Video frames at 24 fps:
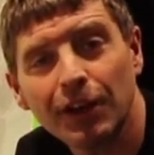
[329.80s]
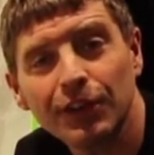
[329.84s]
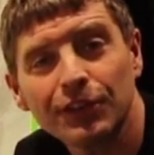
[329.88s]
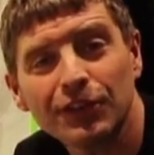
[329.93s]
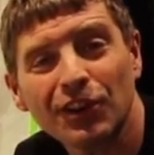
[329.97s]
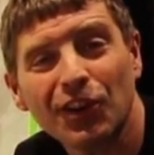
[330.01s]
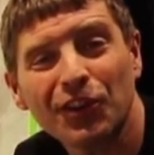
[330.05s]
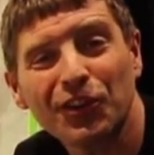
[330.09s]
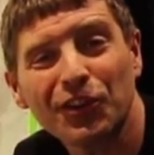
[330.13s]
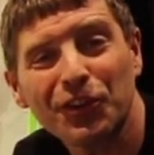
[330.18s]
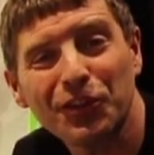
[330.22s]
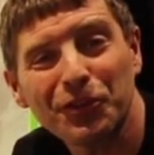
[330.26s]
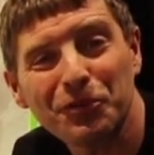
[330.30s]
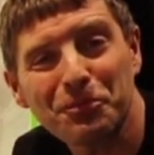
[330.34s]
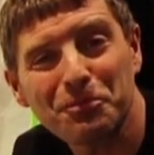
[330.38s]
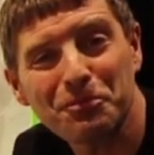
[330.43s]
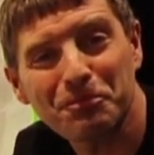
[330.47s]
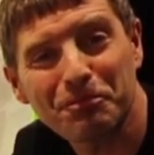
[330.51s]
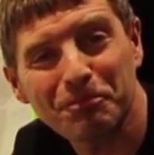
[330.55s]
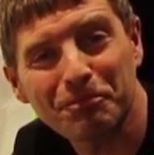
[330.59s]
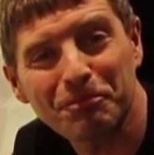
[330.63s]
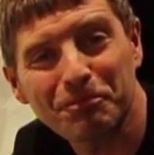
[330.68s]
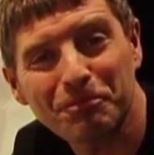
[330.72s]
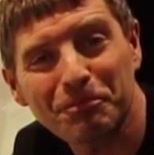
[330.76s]
So,
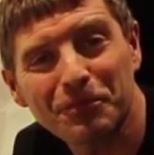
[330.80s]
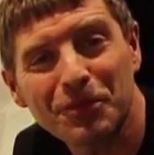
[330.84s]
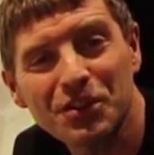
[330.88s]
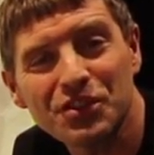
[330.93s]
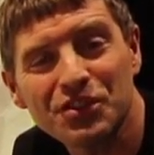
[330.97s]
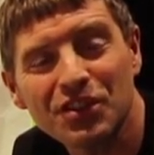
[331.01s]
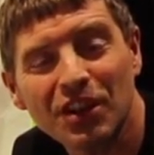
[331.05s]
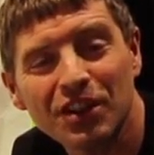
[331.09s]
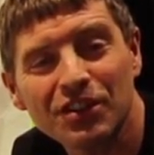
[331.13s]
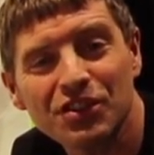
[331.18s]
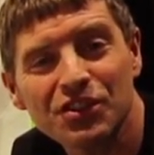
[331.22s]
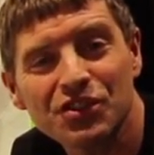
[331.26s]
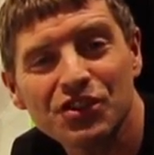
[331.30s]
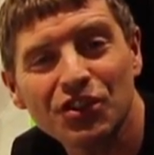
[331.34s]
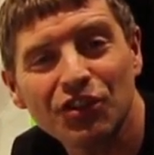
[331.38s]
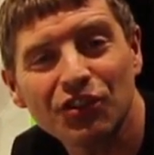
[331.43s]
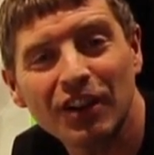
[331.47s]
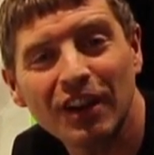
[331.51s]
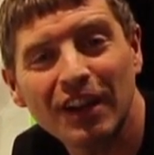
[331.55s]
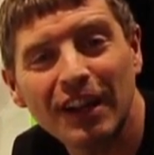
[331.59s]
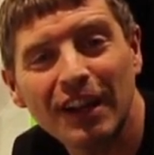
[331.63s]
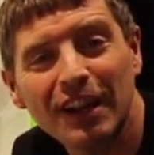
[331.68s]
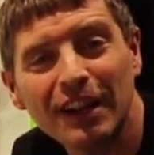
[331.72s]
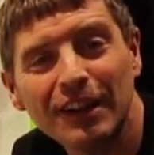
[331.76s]
appreciate you
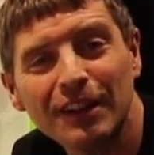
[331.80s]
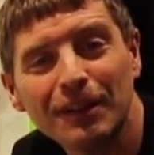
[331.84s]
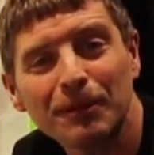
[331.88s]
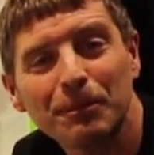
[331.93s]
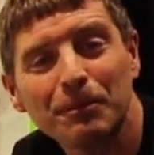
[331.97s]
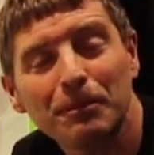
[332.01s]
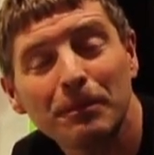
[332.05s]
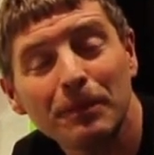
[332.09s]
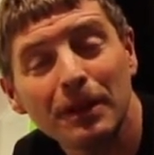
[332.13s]
tuning in.